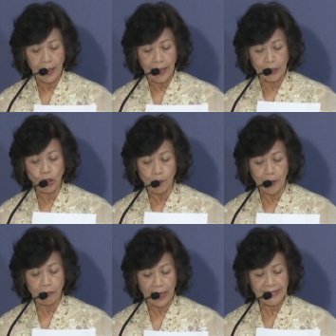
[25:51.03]
and
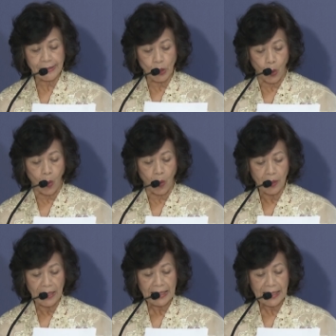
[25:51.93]
human rights
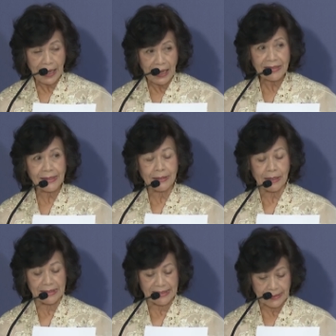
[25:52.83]
law cast
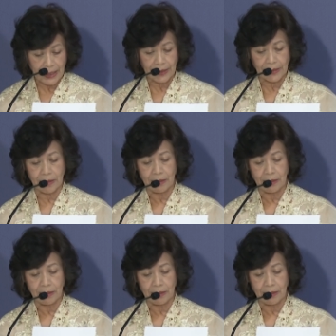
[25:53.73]
aside